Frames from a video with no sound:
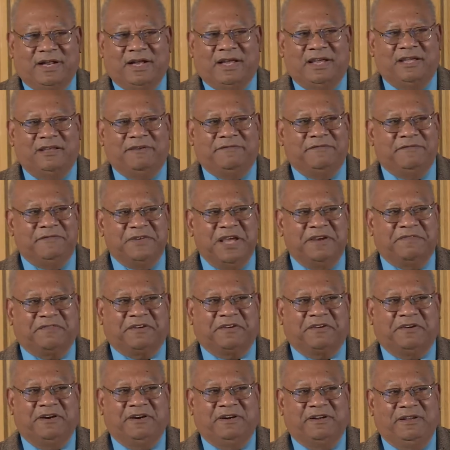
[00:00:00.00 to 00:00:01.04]
I have
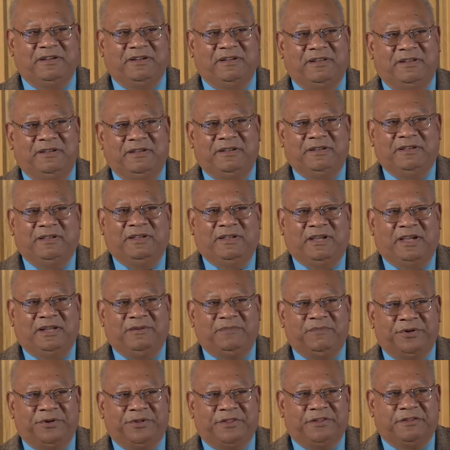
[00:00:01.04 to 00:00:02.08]
never had
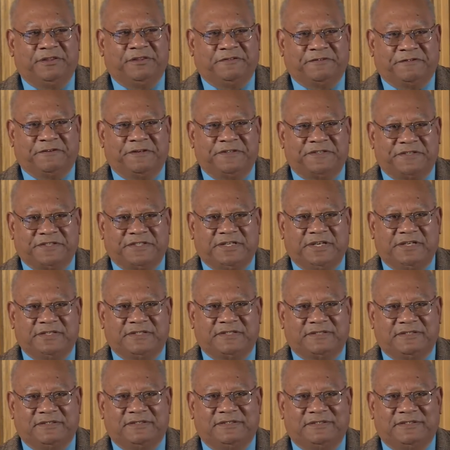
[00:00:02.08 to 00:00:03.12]
more than the first
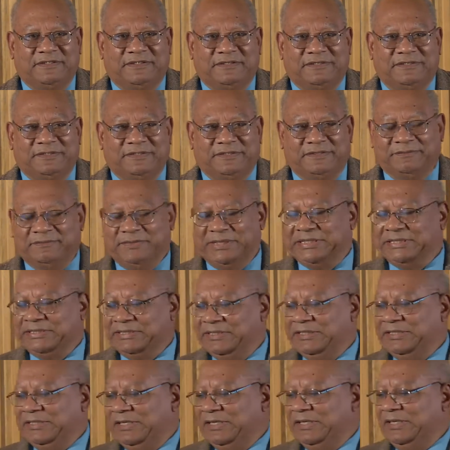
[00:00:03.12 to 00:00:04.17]
taste. But
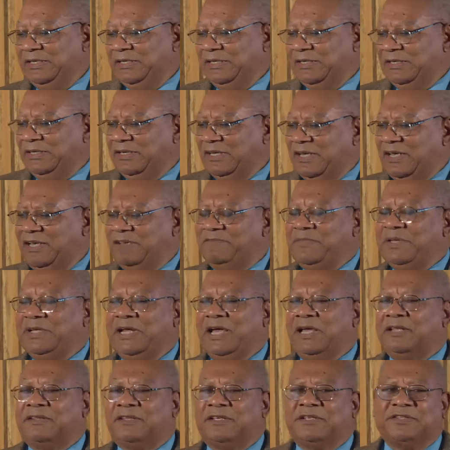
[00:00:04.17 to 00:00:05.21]
I've been
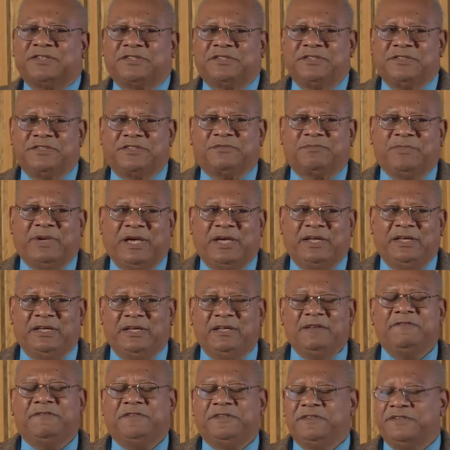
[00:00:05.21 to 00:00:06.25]
at this since my
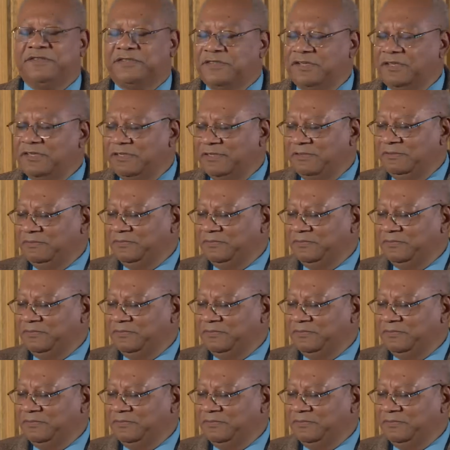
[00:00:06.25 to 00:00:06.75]
infancy,